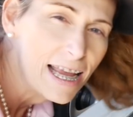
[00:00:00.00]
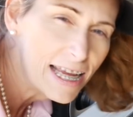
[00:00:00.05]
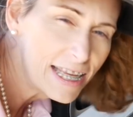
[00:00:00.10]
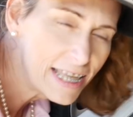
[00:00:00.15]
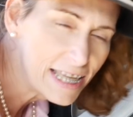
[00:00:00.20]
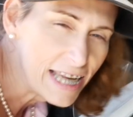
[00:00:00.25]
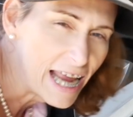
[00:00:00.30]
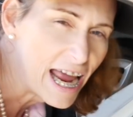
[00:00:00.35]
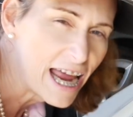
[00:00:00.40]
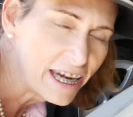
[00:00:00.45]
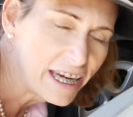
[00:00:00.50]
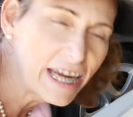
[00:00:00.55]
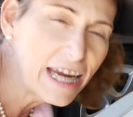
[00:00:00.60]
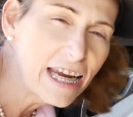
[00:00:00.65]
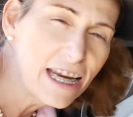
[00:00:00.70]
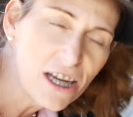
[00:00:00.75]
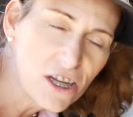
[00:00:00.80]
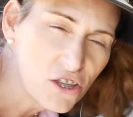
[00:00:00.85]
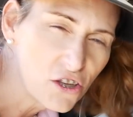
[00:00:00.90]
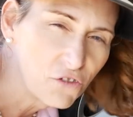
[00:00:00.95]
Isn't that
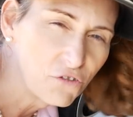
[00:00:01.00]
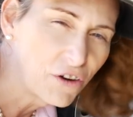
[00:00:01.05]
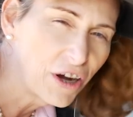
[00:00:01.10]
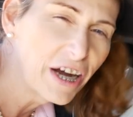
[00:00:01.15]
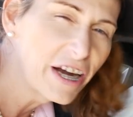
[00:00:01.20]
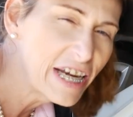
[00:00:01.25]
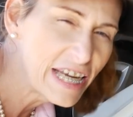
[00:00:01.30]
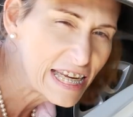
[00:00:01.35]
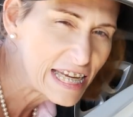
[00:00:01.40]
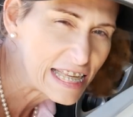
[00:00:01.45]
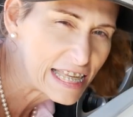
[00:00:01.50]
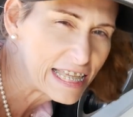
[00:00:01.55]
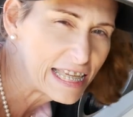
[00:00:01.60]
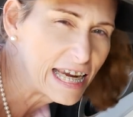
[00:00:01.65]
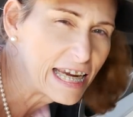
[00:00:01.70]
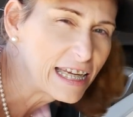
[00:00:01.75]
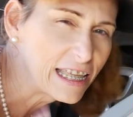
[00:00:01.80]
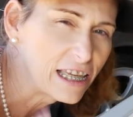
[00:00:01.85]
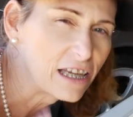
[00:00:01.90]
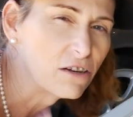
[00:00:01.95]
neat? It's a very
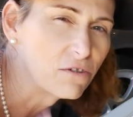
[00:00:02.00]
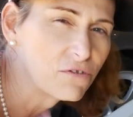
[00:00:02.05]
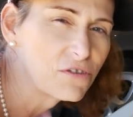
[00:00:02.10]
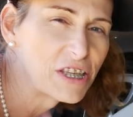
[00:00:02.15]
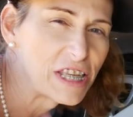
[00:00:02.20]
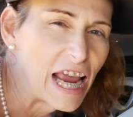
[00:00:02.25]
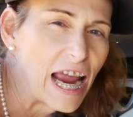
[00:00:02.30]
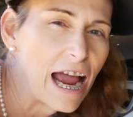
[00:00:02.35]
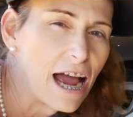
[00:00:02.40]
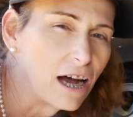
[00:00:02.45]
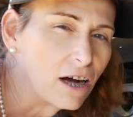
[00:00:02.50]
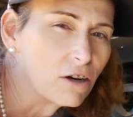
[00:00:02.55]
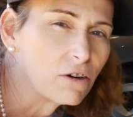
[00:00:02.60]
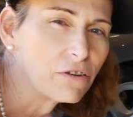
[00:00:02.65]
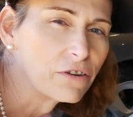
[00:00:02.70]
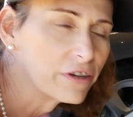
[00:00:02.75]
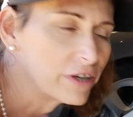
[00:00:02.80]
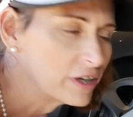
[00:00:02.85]
distinctive sound.